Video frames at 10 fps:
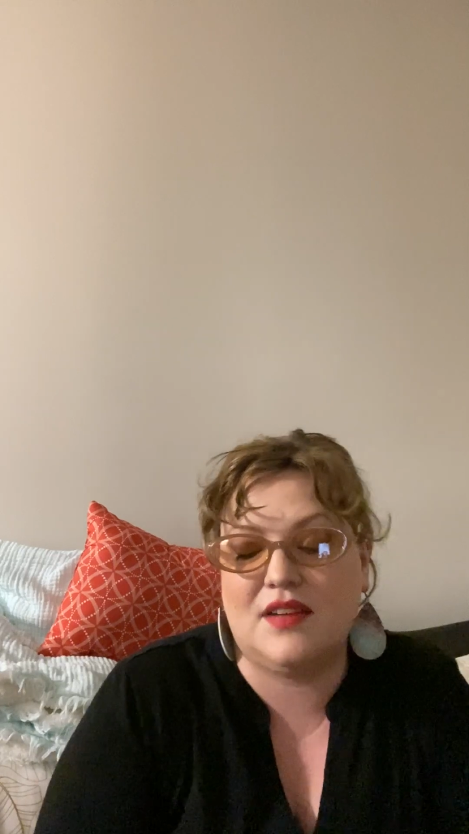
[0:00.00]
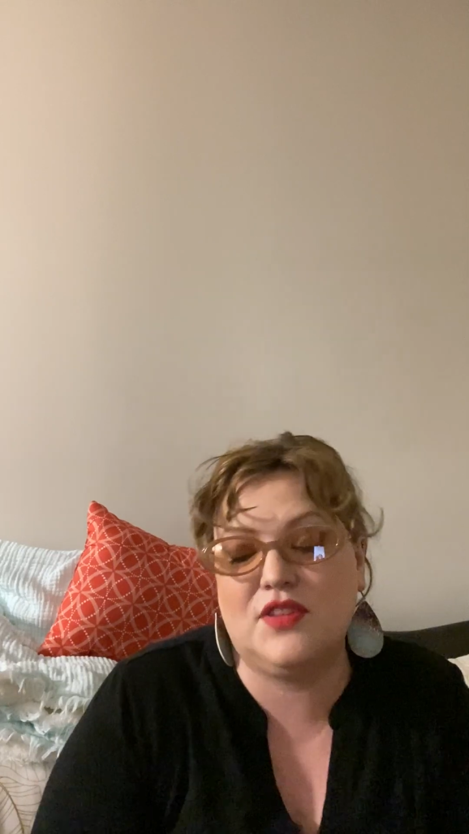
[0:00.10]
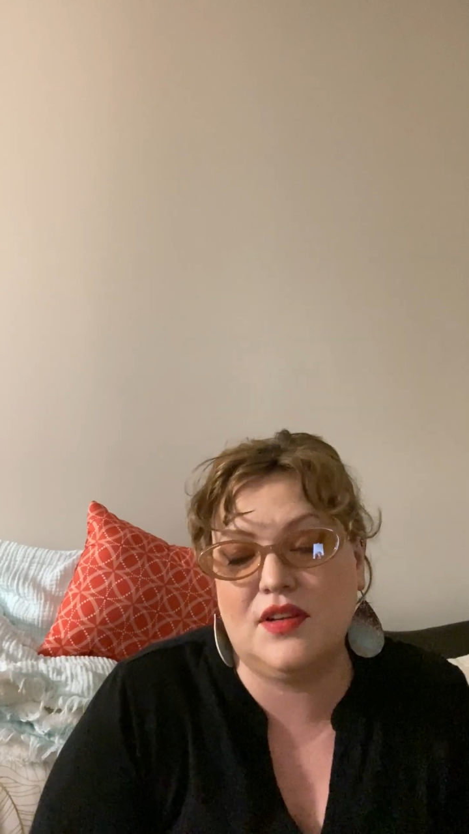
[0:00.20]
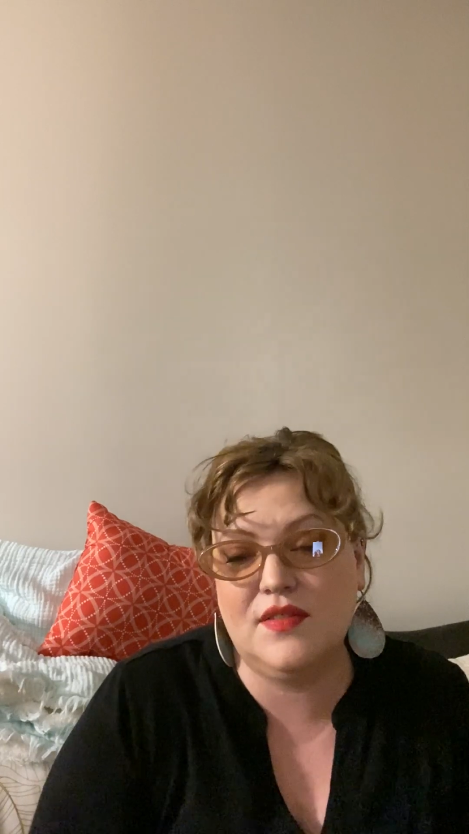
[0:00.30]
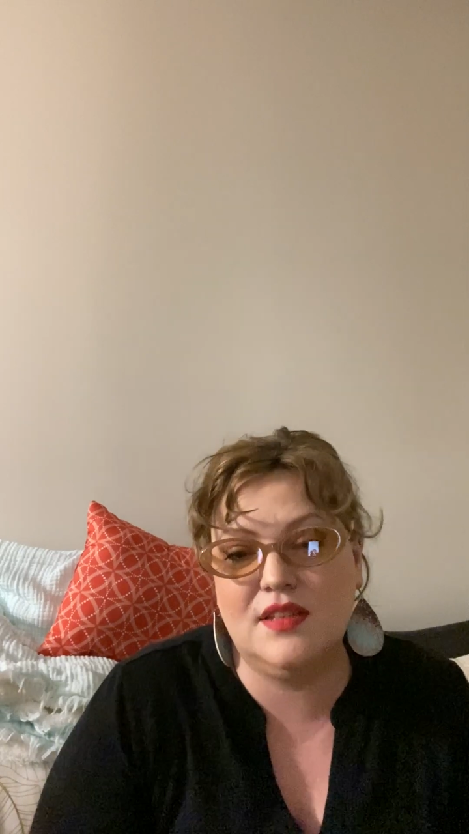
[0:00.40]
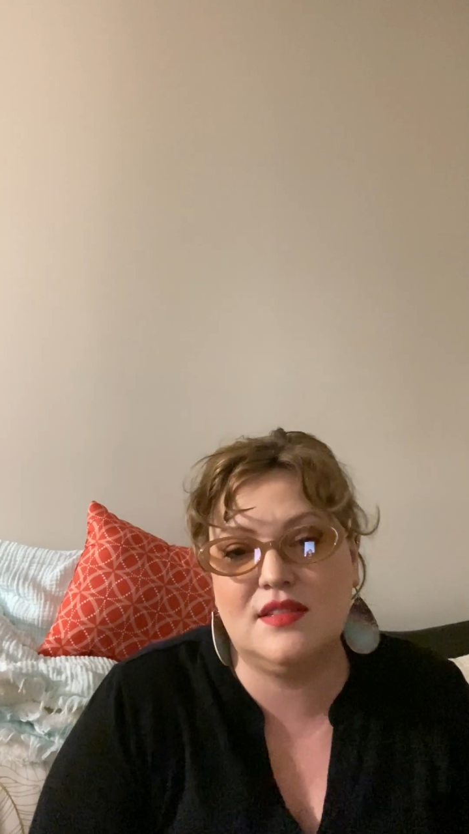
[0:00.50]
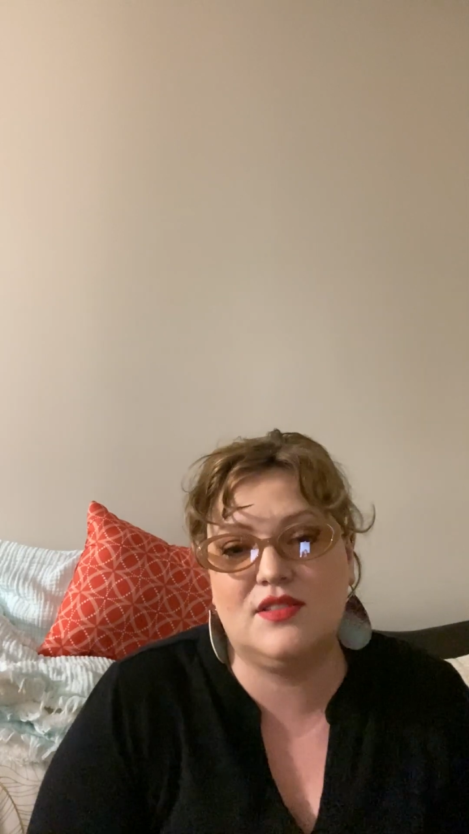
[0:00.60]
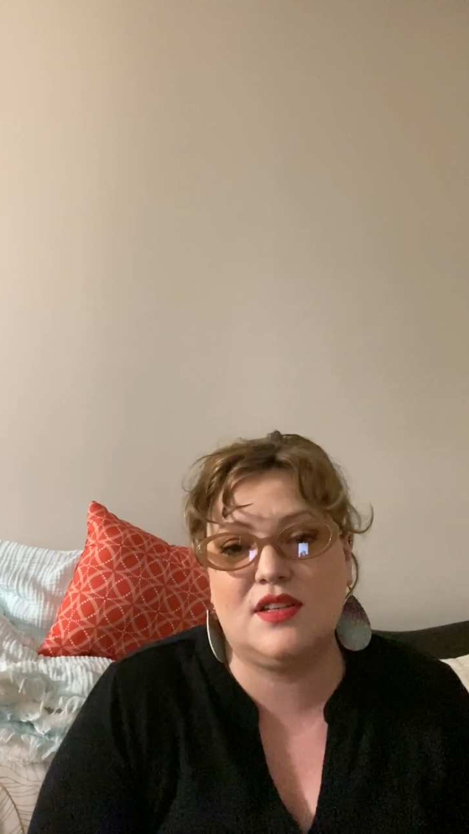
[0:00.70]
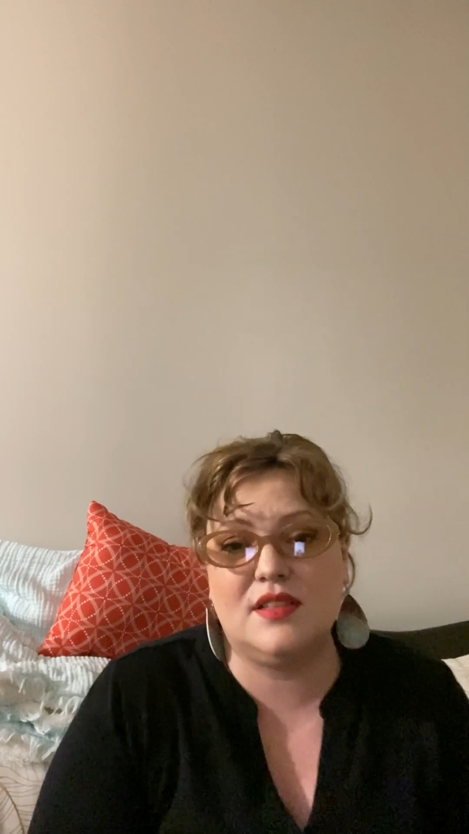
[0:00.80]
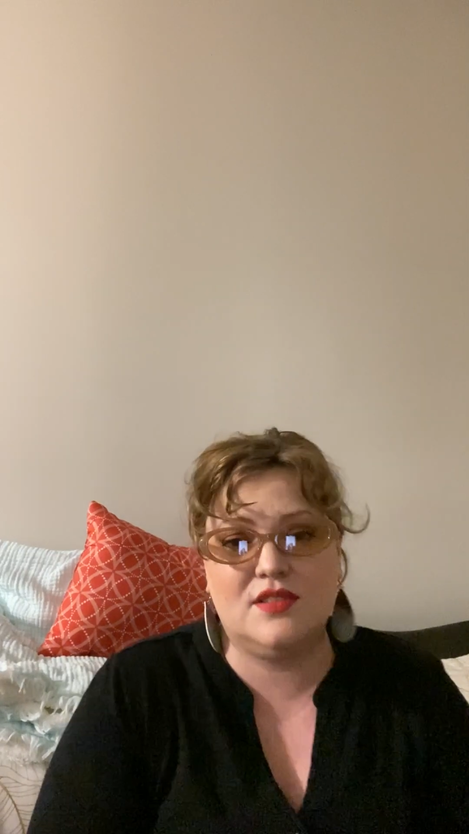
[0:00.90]
if you have any
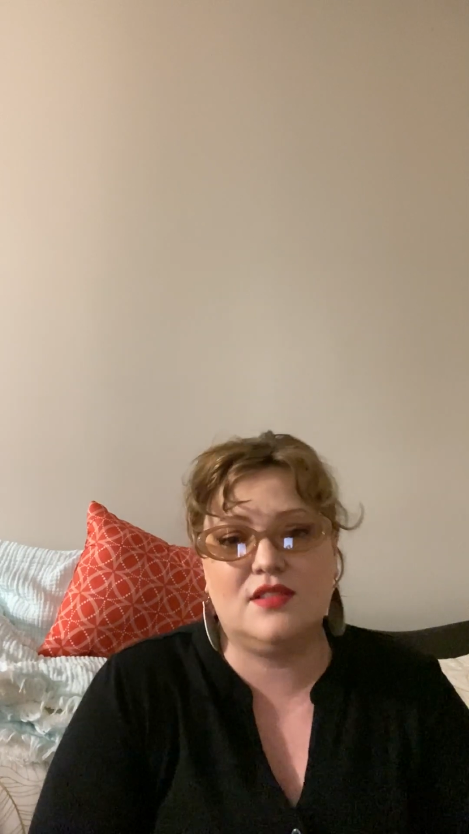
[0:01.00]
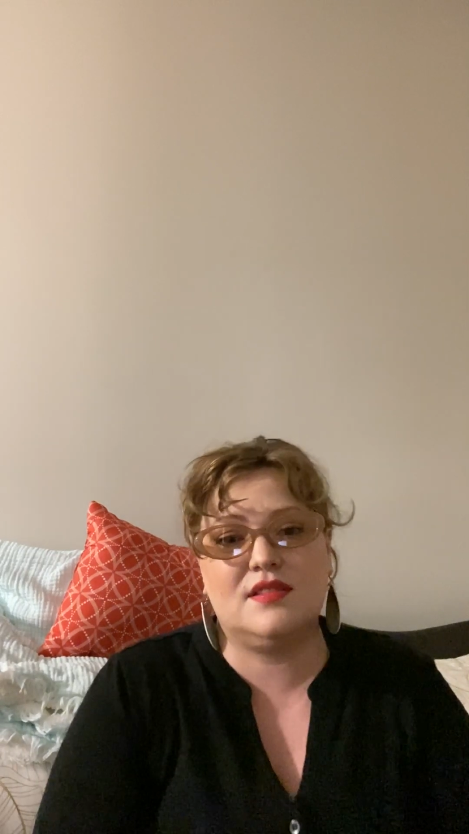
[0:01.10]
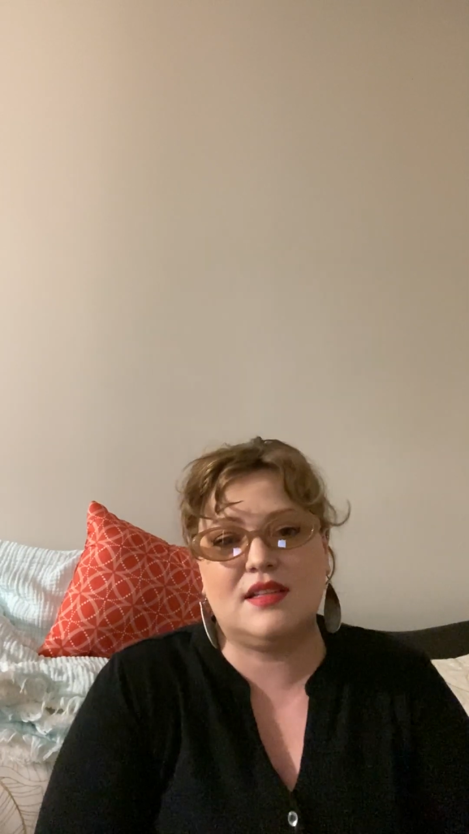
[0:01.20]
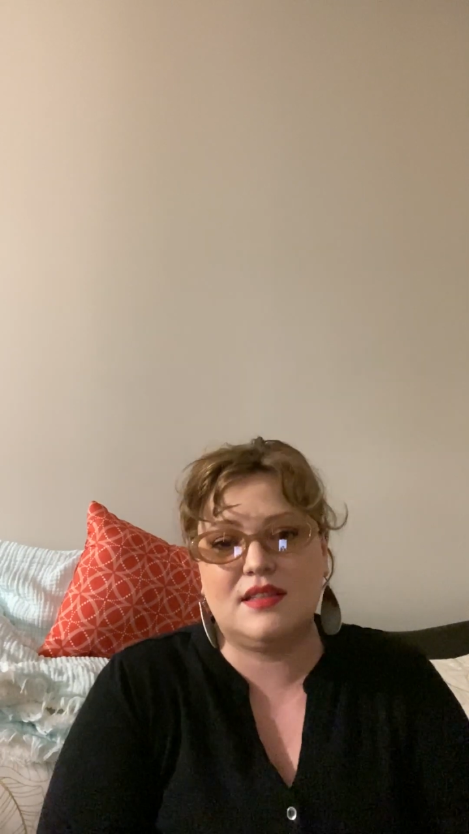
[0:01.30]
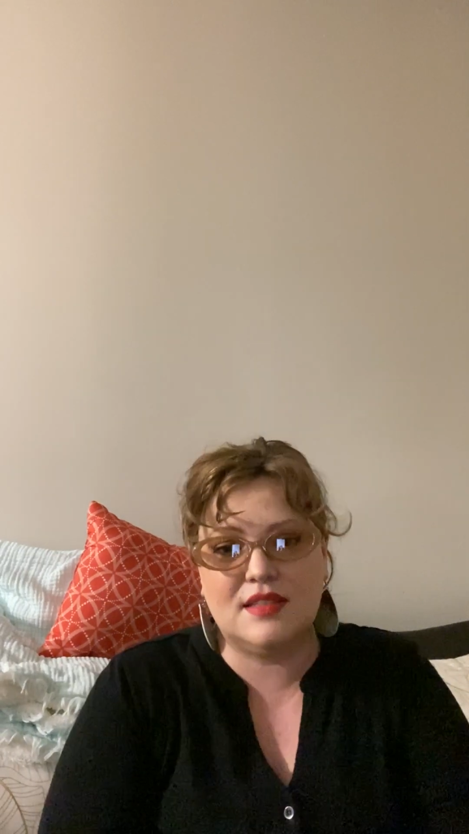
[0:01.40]
suggestions as